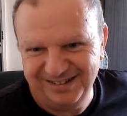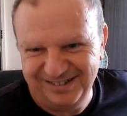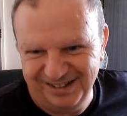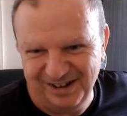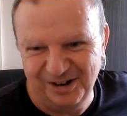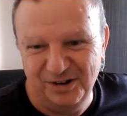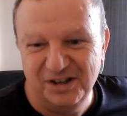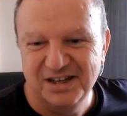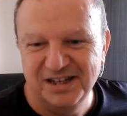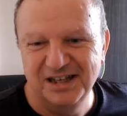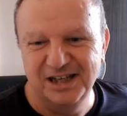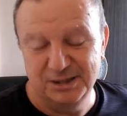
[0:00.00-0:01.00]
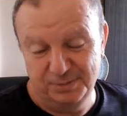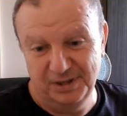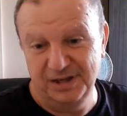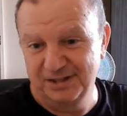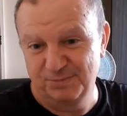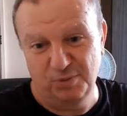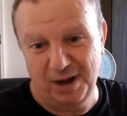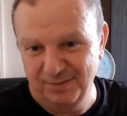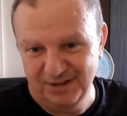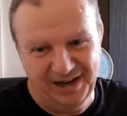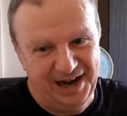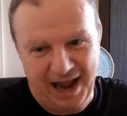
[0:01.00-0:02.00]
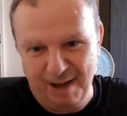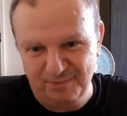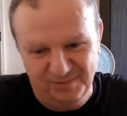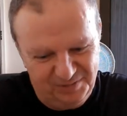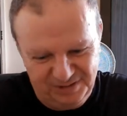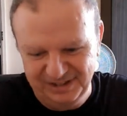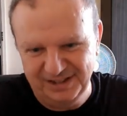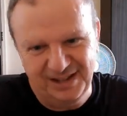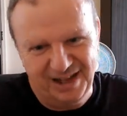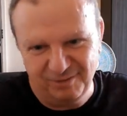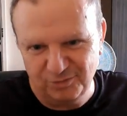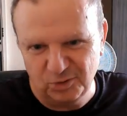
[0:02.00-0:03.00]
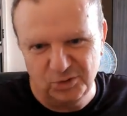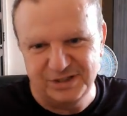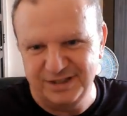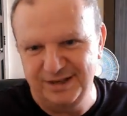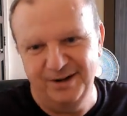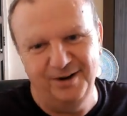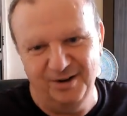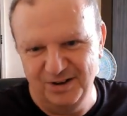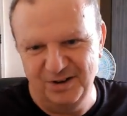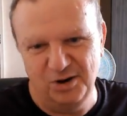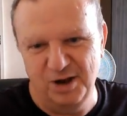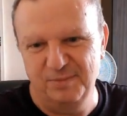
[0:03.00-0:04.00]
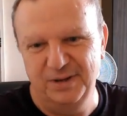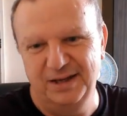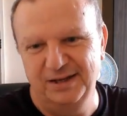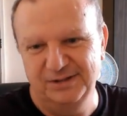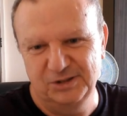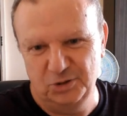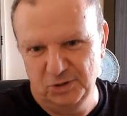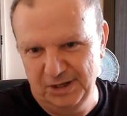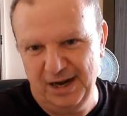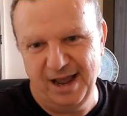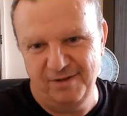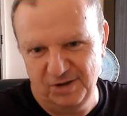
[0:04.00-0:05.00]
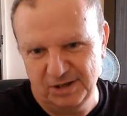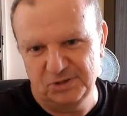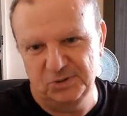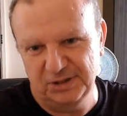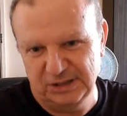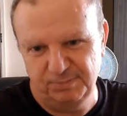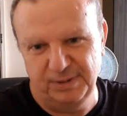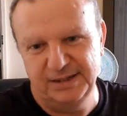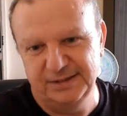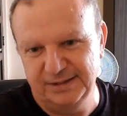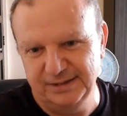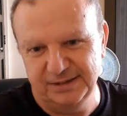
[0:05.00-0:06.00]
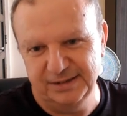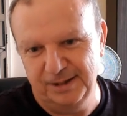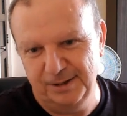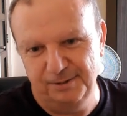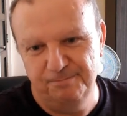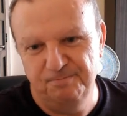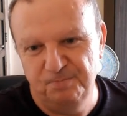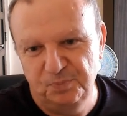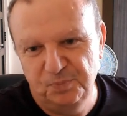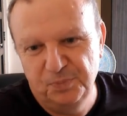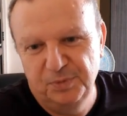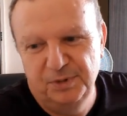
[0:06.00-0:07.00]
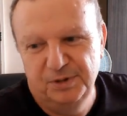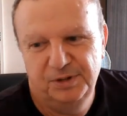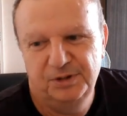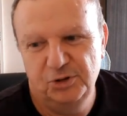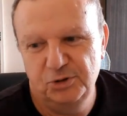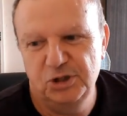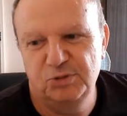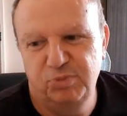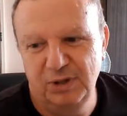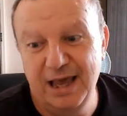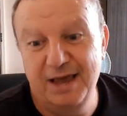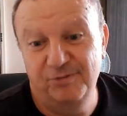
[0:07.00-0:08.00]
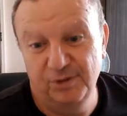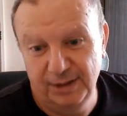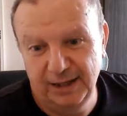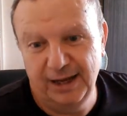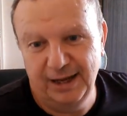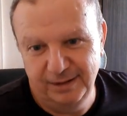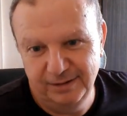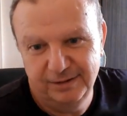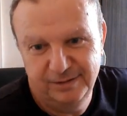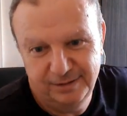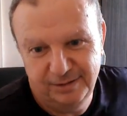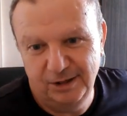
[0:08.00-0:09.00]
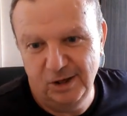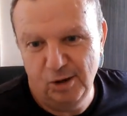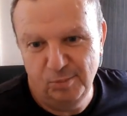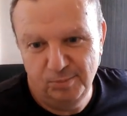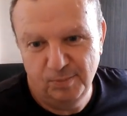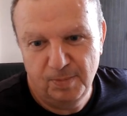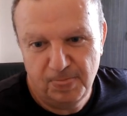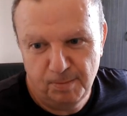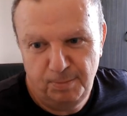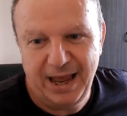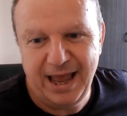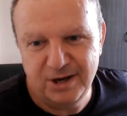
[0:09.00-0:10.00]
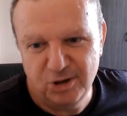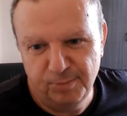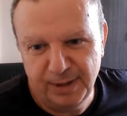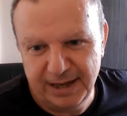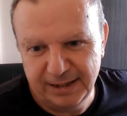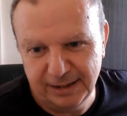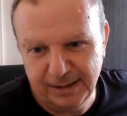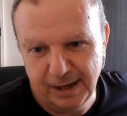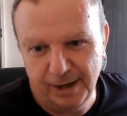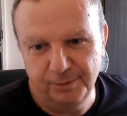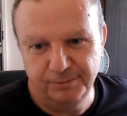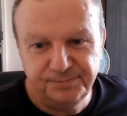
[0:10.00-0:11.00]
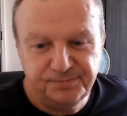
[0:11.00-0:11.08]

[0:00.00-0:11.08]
you know, and it's probably going to happen within that first year, you know what I mean, so you're going to have extra expenses, you know. So just plan for that, you know. Pad your bank account.